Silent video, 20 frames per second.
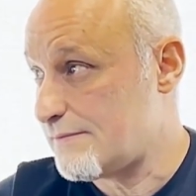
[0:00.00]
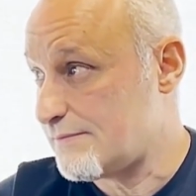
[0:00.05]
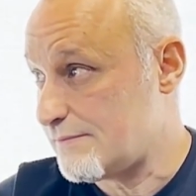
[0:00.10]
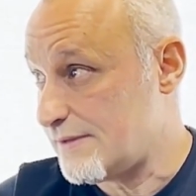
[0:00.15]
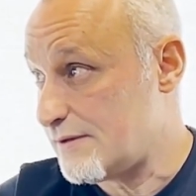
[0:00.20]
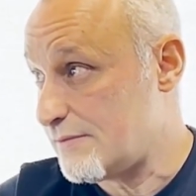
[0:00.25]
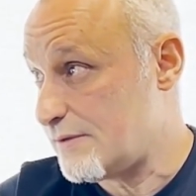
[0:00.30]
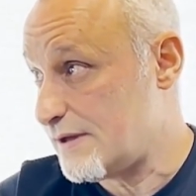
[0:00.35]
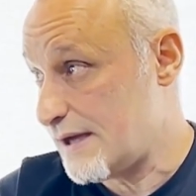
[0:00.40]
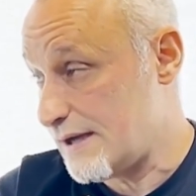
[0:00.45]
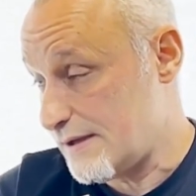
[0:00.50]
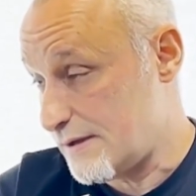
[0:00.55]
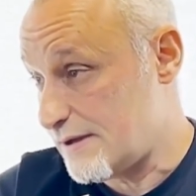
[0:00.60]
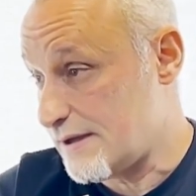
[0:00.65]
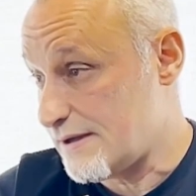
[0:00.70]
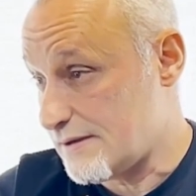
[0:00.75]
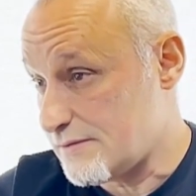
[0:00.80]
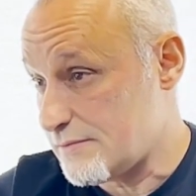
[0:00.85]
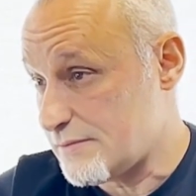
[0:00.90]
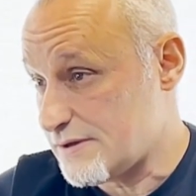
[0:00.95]
But when I got
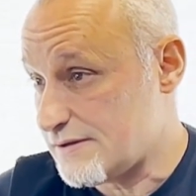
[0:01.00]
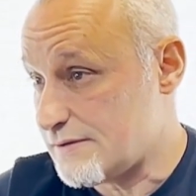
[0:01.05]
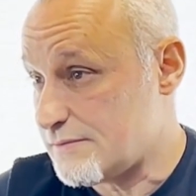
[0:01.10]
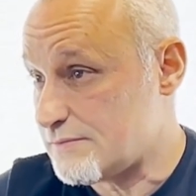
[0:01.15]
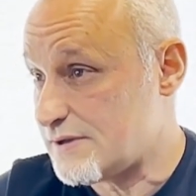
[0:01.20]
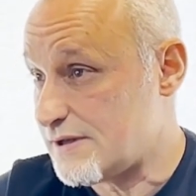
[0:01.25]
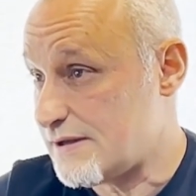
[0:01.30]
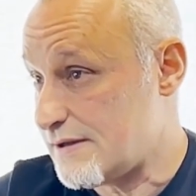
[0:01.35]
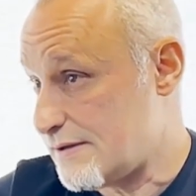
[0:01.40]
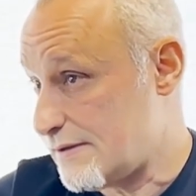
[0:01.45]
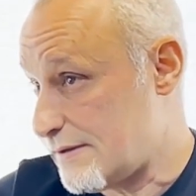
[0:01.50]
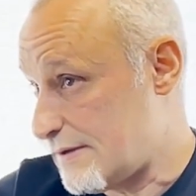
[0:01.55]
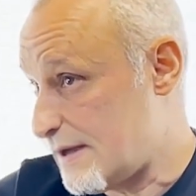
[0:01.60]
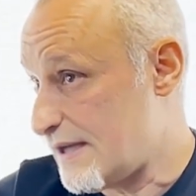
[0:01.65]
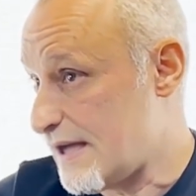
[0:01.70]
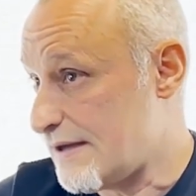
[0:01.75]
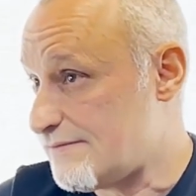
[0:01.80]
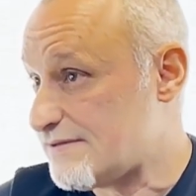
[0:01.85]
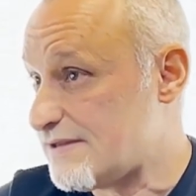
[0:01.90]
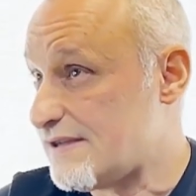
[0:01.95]
into it, well,
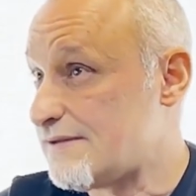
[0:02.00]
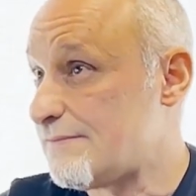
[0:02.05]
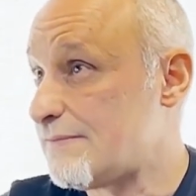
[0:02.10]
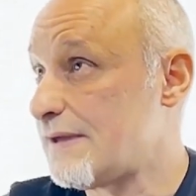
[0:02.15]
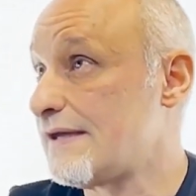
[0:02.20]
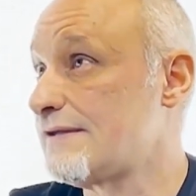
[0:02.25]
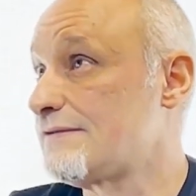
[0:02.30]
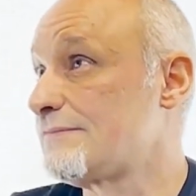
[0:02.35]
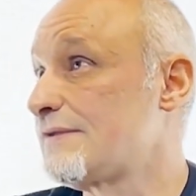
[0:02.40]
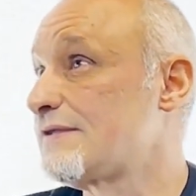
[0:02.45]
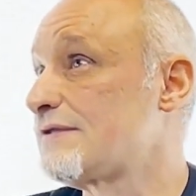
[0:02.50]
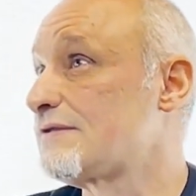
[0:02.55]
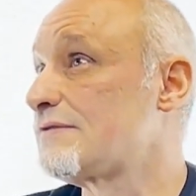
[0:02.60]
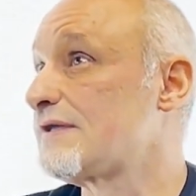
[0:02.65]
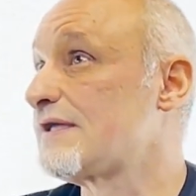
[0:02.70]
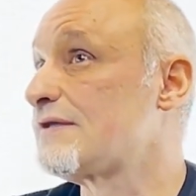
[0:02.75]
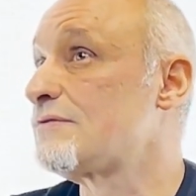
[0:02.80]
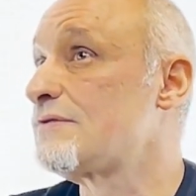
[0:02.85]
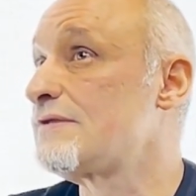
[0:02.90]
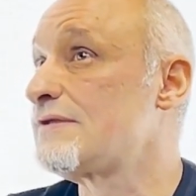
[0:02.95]
after he passed me your
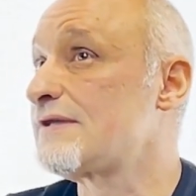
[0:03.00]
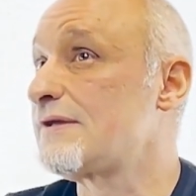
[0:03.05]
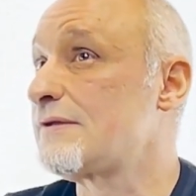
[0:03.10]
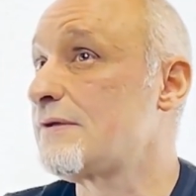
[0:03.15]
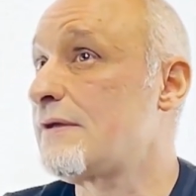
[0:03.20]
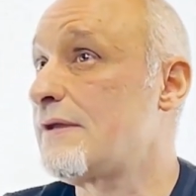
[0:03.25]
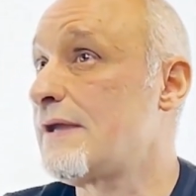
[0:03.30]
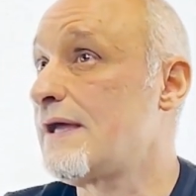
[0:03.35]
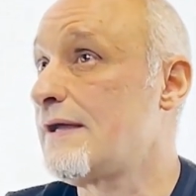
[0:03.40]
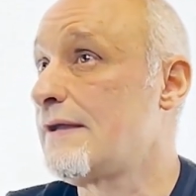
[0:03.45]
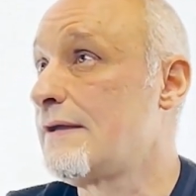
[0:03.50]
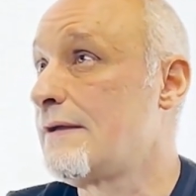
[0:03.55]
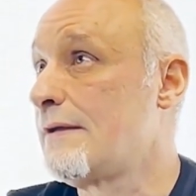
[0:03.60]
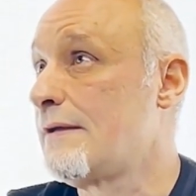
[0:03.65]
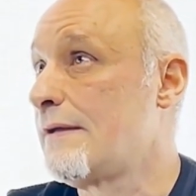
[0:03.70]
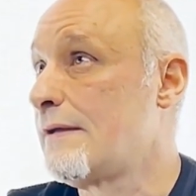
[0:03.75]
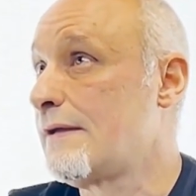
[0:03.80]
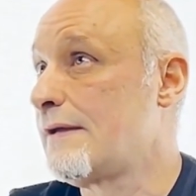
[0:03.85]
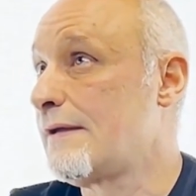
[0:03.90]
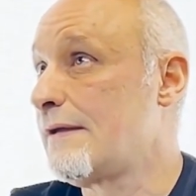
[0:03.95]
records and all that,
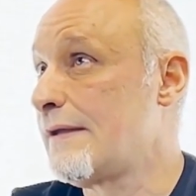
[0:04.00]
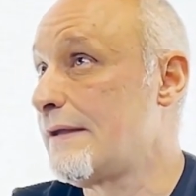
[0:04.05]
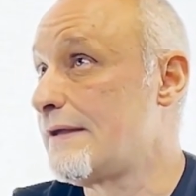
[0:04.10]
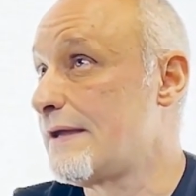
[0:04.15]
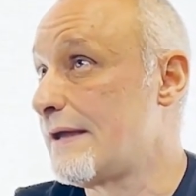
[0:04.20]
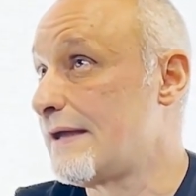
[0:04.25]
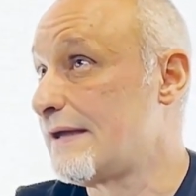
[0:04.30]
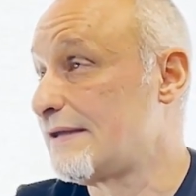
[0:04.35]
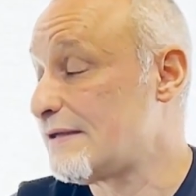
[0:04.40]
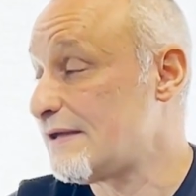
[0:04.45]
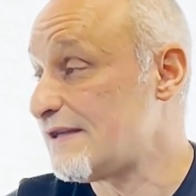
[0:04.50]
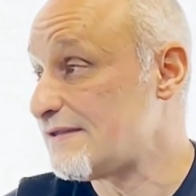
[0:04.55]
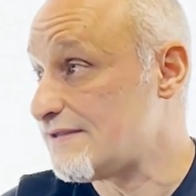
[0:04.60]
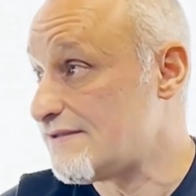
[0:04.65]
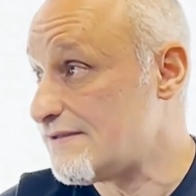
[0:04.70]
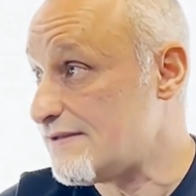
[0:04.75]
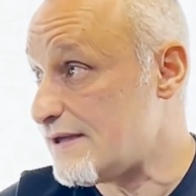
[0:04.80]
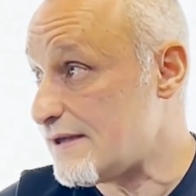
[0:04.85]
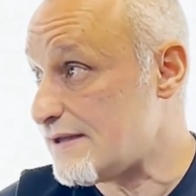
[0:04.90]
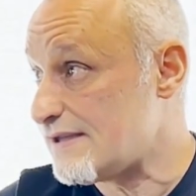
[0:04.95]
and I started
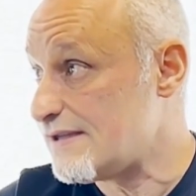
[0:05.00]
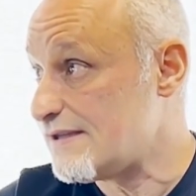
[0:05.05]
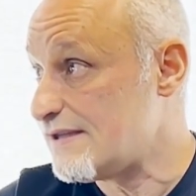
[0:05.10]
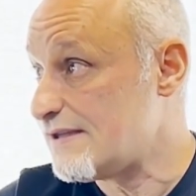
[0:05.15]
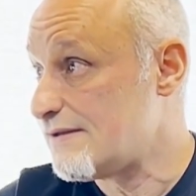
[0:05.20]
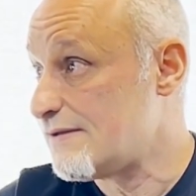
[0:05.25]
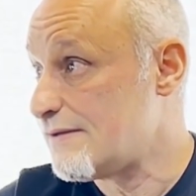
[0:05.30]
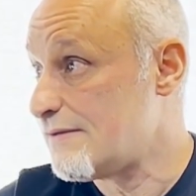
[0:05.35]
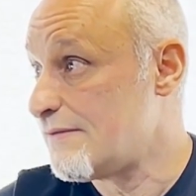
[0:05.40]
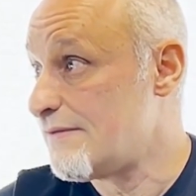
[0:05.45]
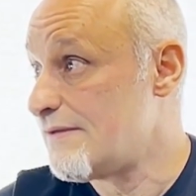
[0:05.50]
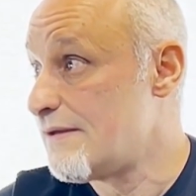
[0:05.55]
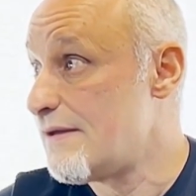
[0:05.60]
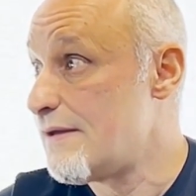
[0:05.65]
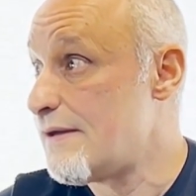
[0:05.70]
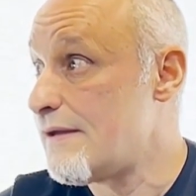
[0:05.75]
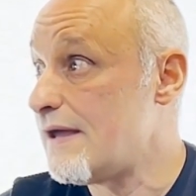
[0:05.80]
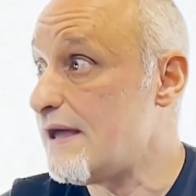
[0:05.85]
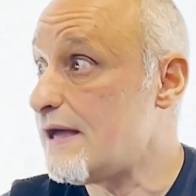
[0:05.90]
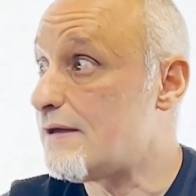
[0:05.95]
studying it,
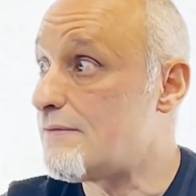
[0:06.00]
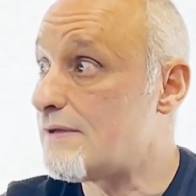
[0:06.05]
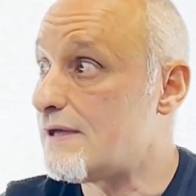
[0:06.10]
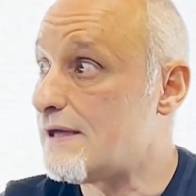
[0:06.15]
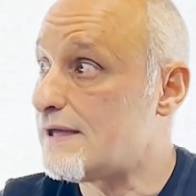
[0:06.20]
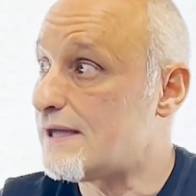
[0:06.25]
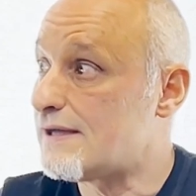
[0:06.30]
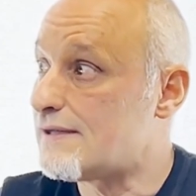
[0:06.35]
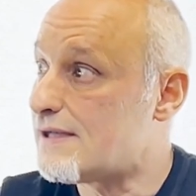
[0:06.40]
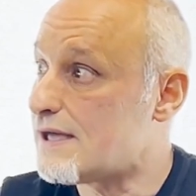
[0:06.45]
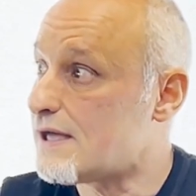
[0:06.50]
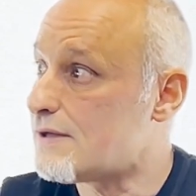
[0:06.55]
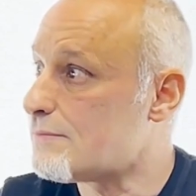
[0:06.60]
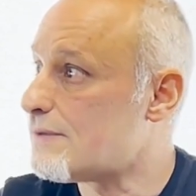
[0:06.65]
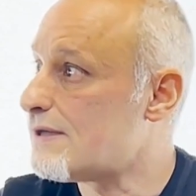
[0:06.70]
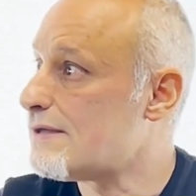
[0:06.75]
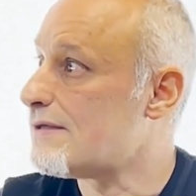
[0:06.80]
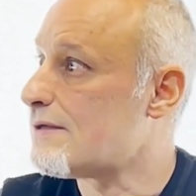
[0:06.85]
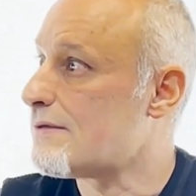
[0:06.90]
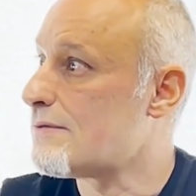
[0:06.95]
I realized how
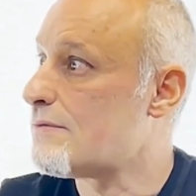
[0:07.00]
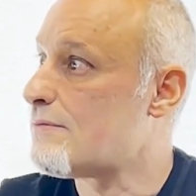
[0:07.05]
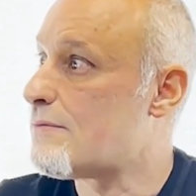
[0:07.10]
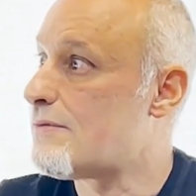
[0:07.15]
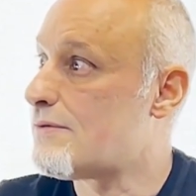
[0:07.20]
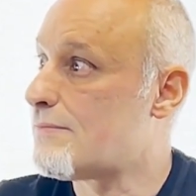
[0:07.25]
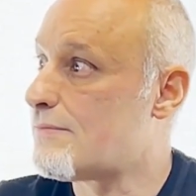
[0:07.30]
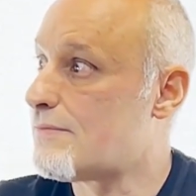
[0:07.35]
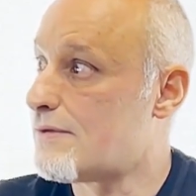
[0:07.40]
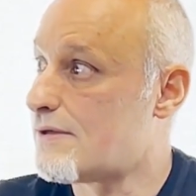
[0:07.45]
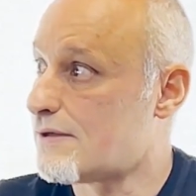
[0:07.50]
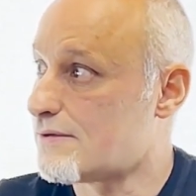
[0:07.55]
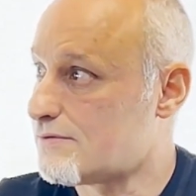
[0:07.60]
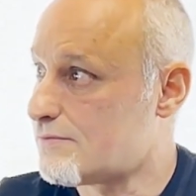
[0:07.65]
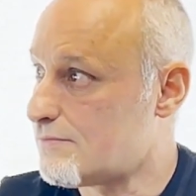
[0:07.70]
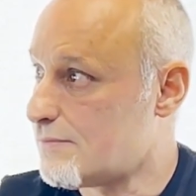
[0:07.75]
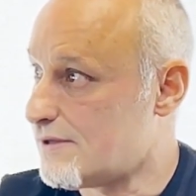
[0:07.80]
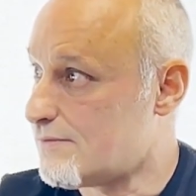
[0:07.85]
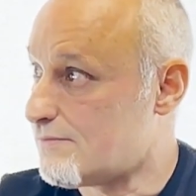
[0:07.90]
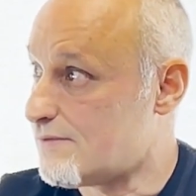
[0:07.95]
much it contributed to
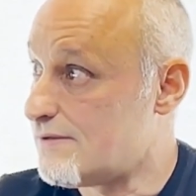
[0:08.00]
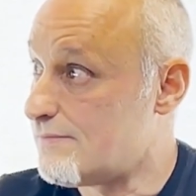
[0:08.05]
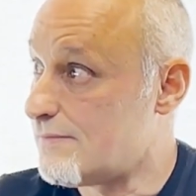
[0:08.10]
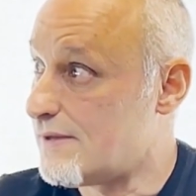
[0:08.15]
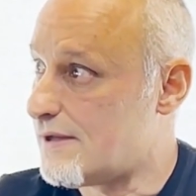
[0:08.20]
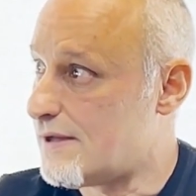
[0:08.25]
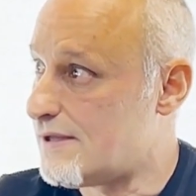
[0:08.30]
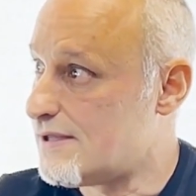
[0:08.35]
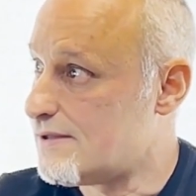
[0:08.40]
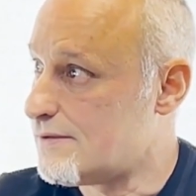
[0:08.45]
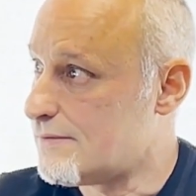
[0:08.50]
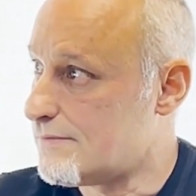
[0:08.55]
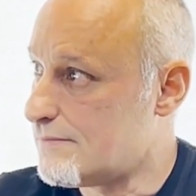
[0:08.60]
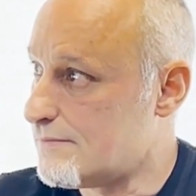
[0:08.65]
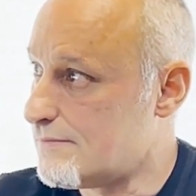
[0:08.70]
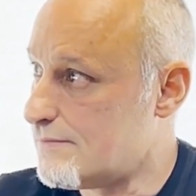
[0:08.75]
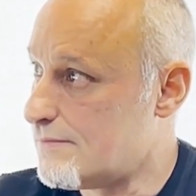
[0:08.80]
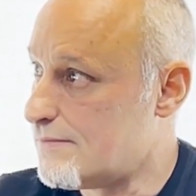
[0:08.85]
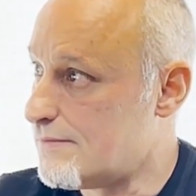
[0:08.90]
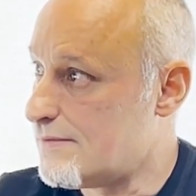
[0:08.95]
my rhythmically.
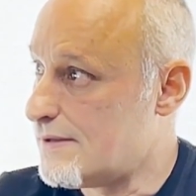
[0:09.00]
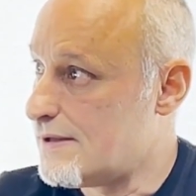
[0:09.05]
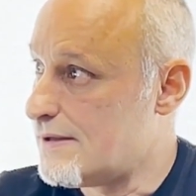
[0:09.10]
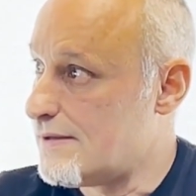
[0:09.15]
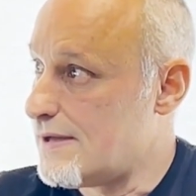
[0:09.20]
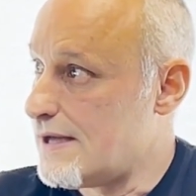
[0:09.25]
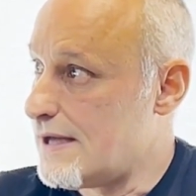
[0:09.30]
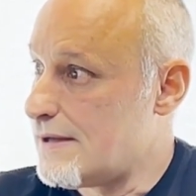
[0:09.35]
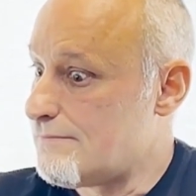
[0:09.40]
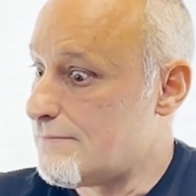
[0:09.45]
It gave